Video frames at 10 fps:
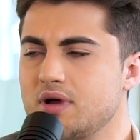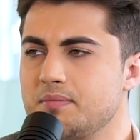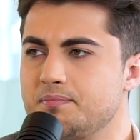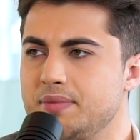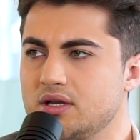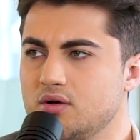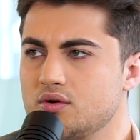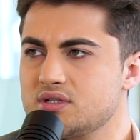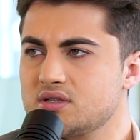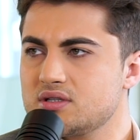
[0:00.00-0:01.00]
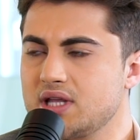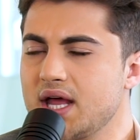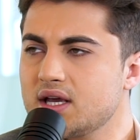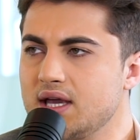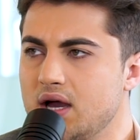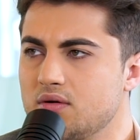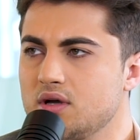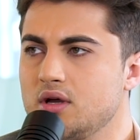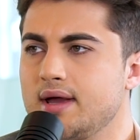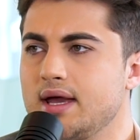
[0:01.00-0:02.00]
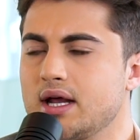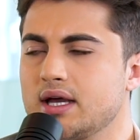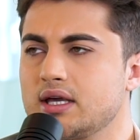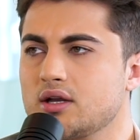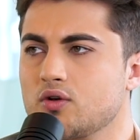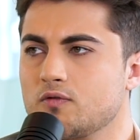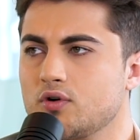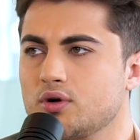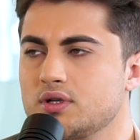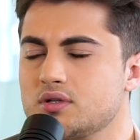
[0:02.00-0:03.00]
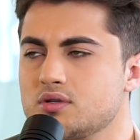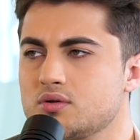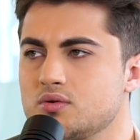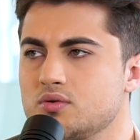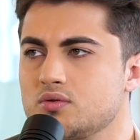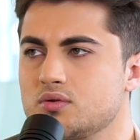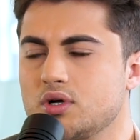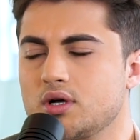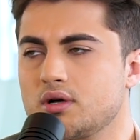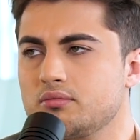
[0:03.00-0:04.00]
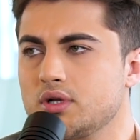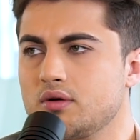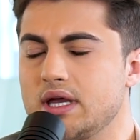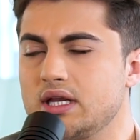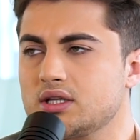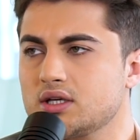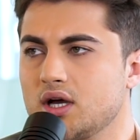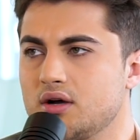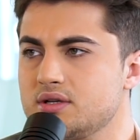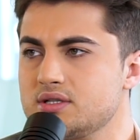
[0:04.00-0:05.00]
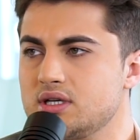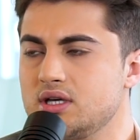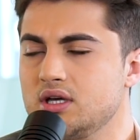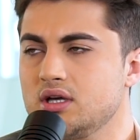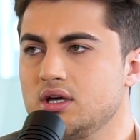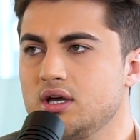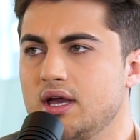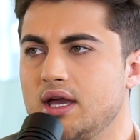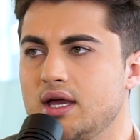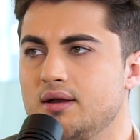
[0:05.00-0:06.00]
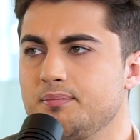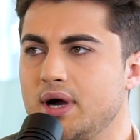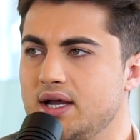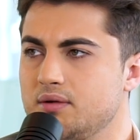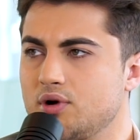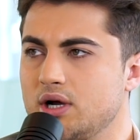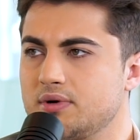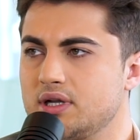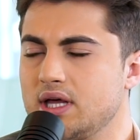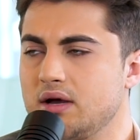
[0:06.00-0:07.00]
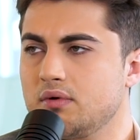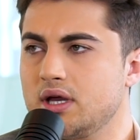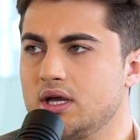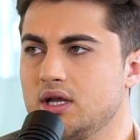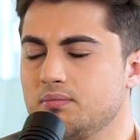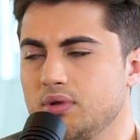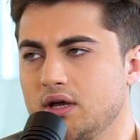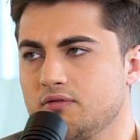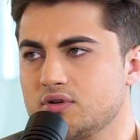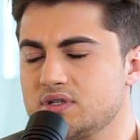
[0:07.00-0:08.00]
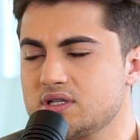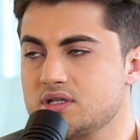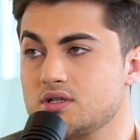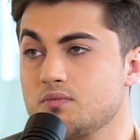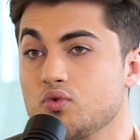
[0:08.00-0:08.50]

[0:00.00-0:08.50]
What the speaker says: my Bitcoins into that account, and I can convert it to any other currency and buy the property that way and apply for citizenship.